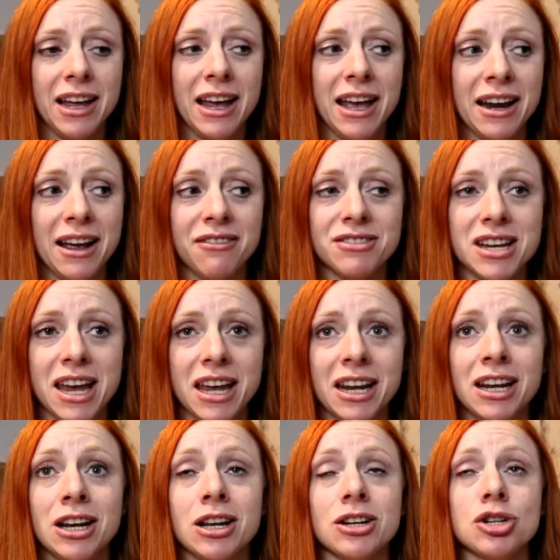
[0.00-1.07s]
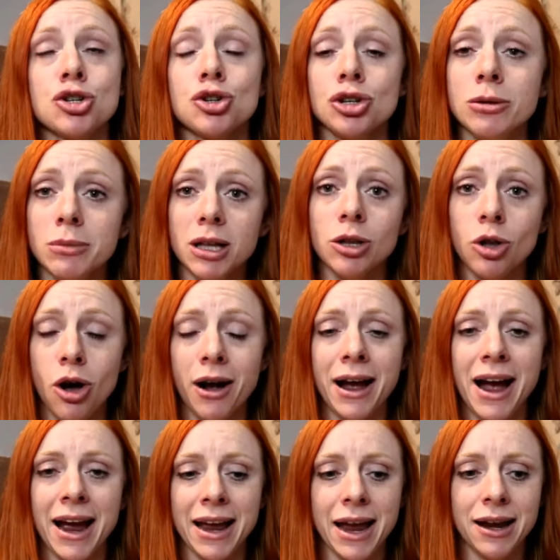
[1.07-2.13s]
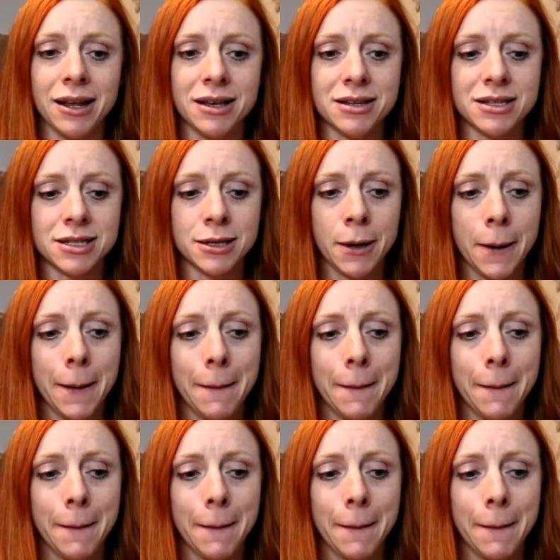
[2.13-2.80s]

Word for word: and I've taken an extremely long hiatus.